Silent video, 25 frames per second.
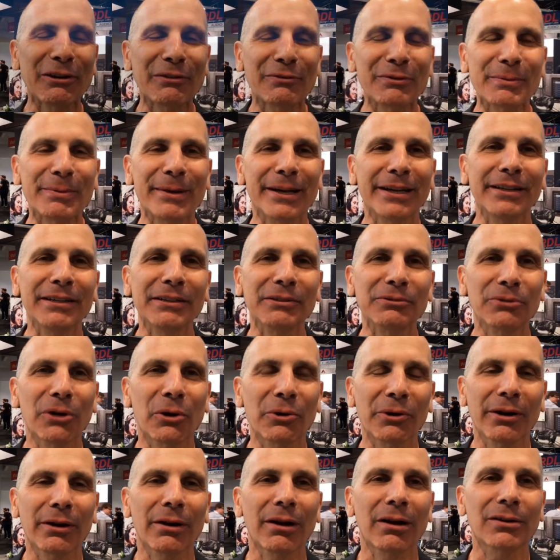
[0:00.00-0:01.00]
everybody.
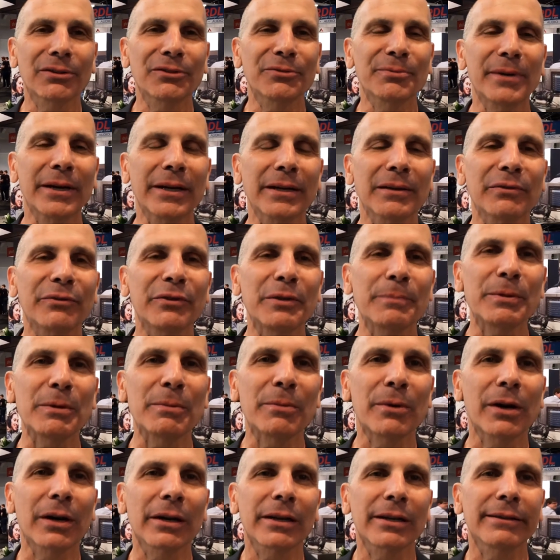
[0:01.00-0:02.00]
Ronen Artman, VP
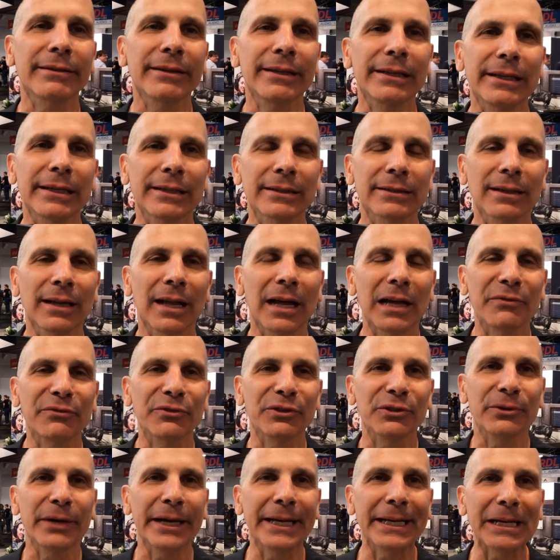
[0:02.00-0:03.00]
Marketing at
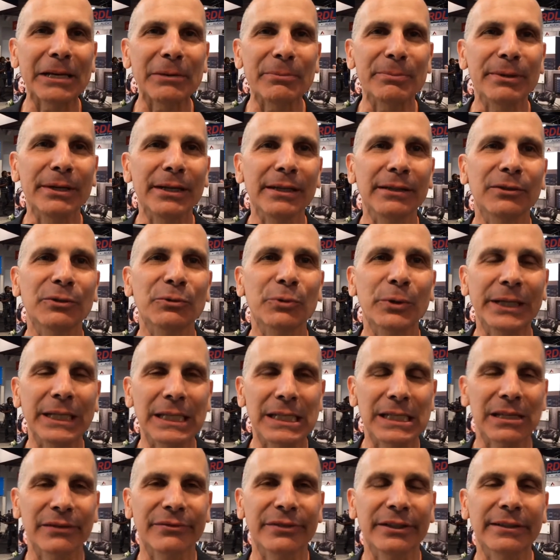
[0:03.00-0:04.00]
LiveU NAB
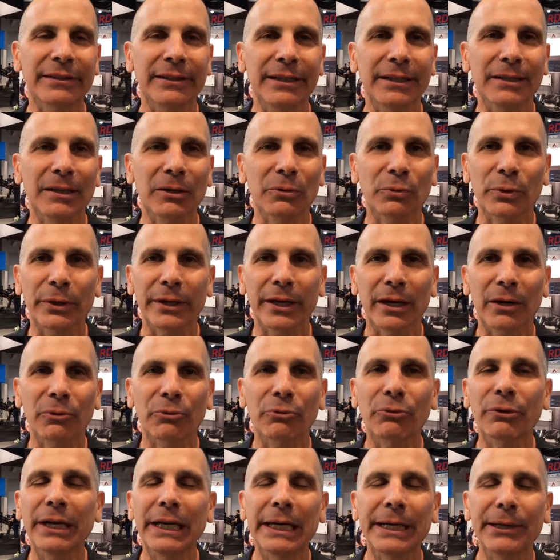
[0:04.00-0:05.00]
2017, and we are
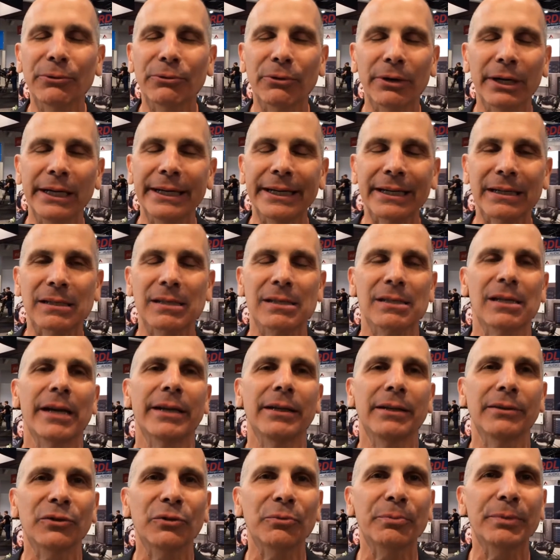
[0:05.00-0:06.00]
really, really
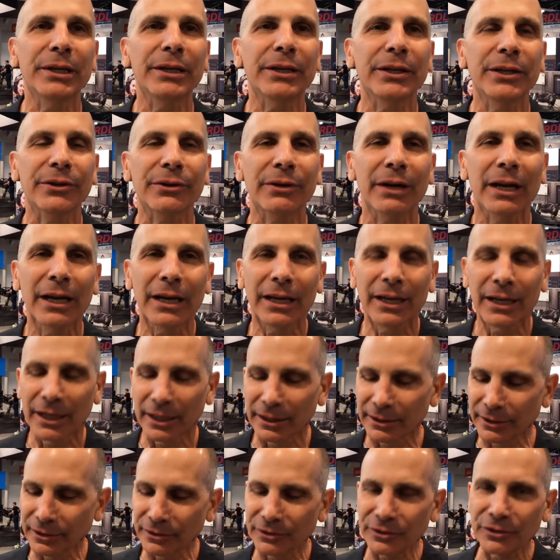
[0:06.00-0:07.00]
excited to be here
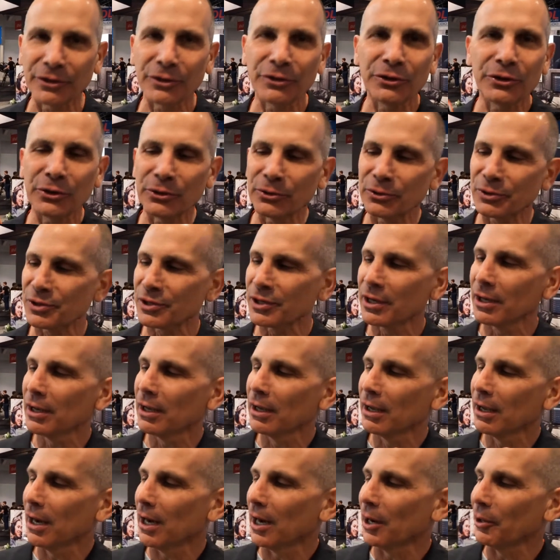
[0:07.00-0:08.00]
and introduce
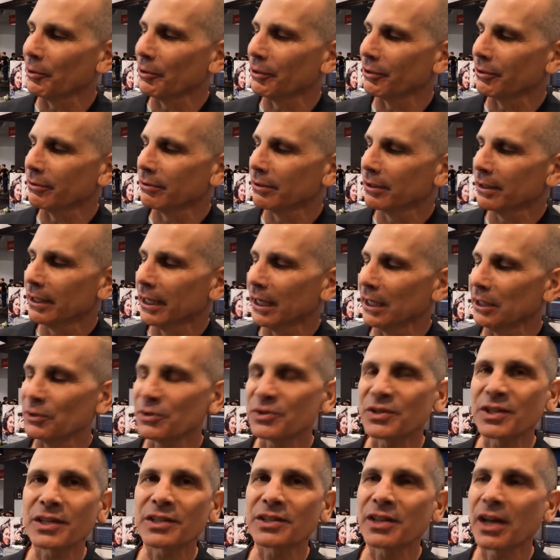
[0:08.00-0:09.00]
our
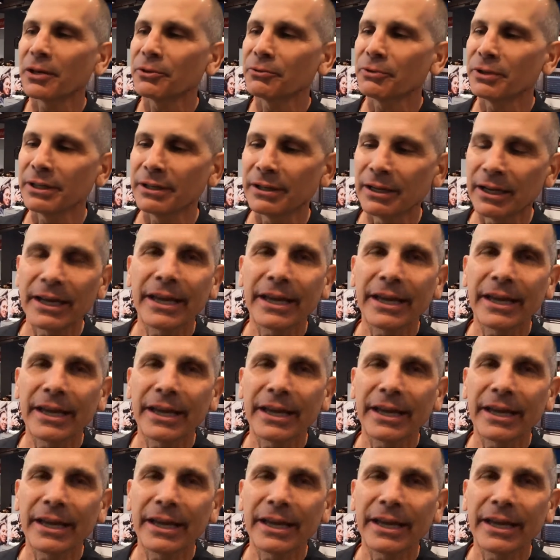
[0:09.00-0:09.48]
LU600